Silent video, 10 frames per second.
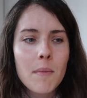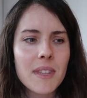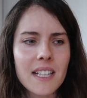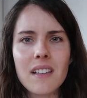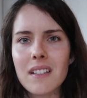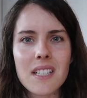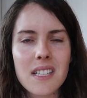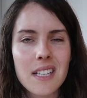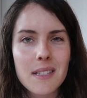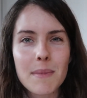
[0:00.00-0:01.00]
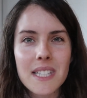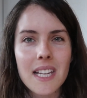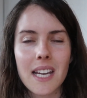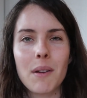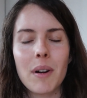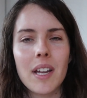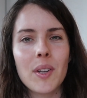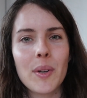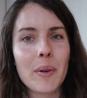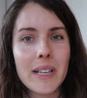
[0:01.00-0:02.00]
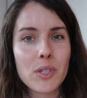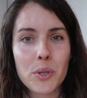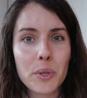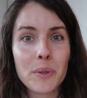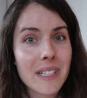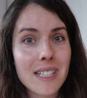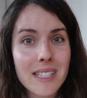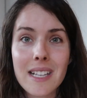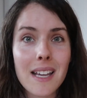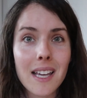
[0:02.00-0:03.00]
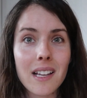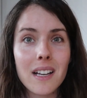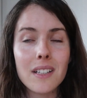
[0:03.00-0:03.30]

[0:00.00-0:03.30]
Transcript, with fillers: But that's not to dismiss anyone who is truly seeing